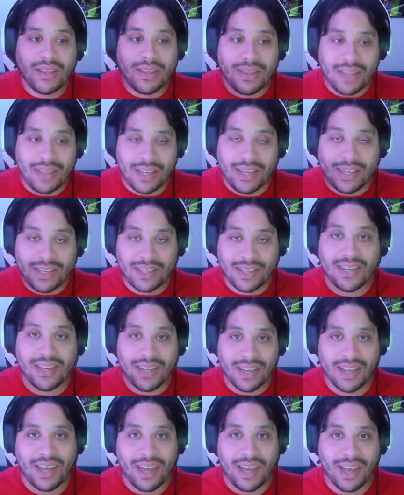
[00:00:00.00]
This
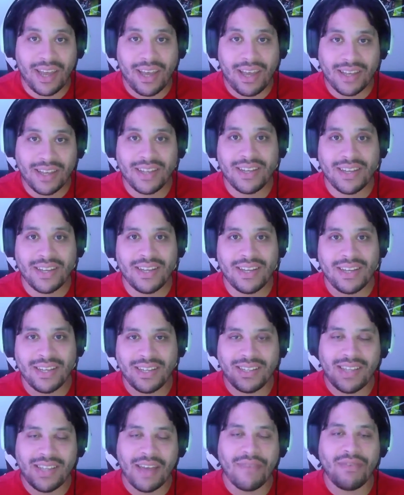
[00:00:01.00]
here
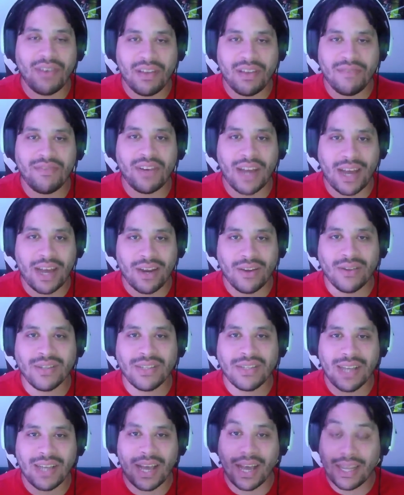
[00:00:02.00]
is definitely for the
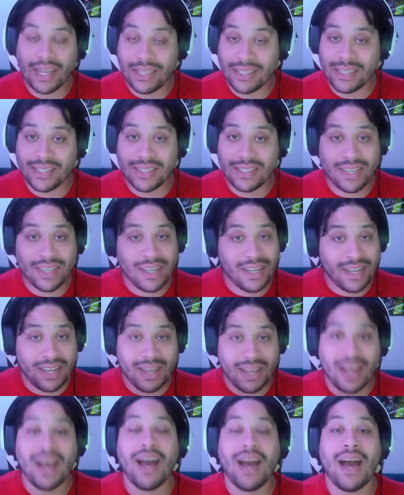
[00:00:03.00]
adults and
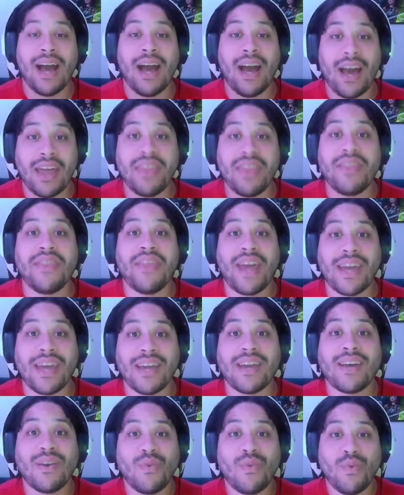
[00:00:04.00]
I
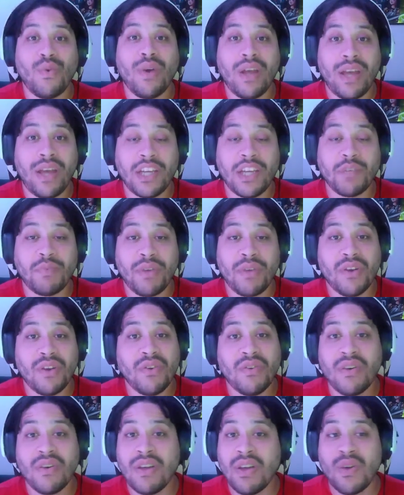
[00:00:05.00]
thank HBO,
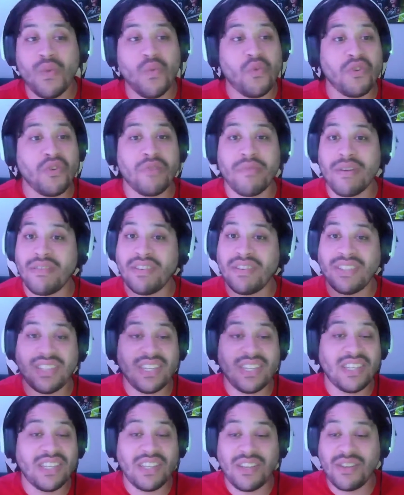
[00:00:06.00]
Warner Brothers,
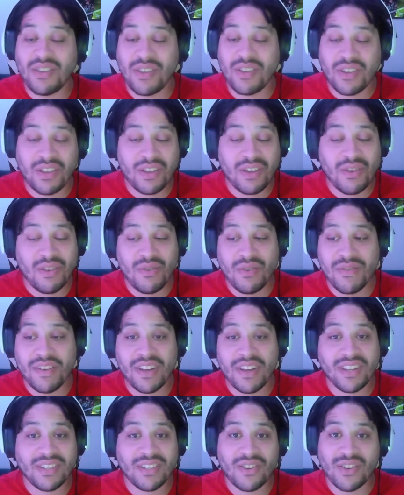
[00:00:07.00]
DC
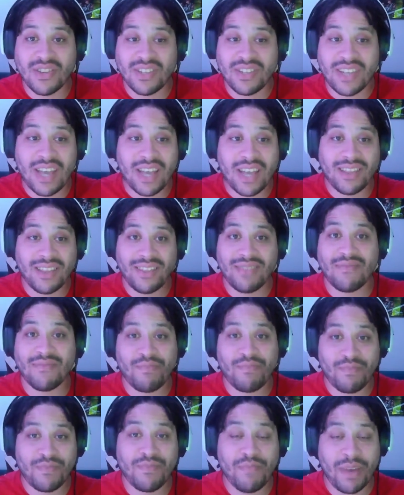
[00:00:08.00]
Universe, because
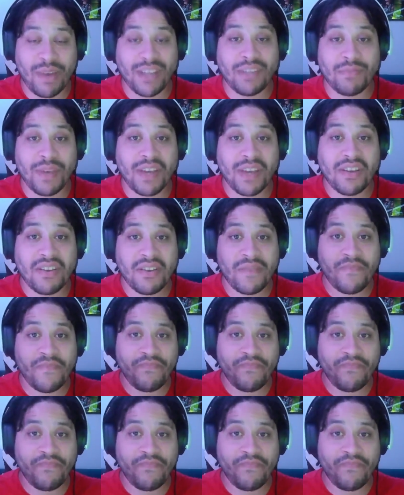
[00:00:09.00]
Peacemaker,